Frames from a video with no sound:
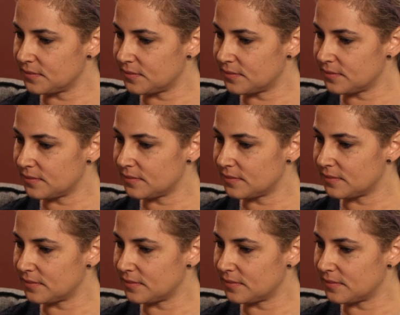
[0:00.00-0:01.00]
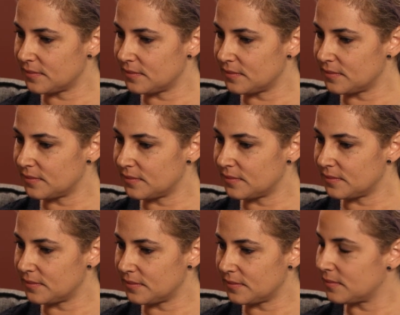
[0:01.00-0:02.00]

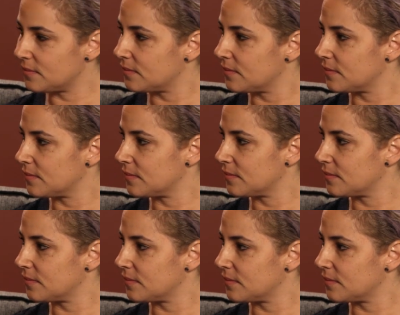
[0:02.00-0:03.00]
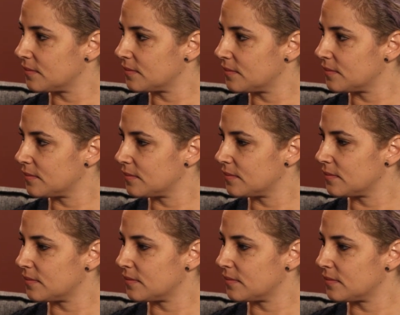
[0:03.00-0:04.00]

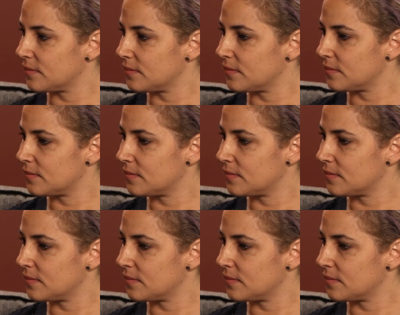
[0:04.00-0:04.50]
[no speech]